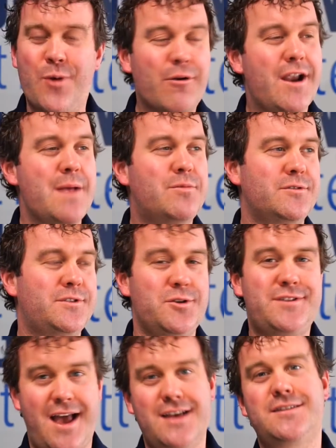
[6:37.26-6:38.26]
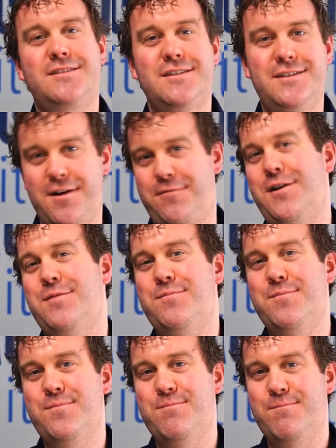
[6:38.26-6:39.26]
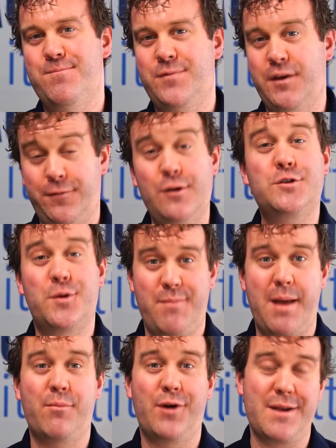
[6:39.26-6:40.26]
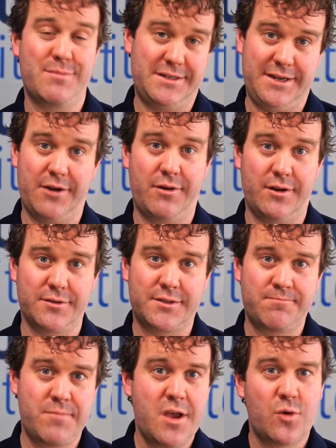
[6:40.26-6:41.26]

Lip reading: were able to test different diffuser membrane materials.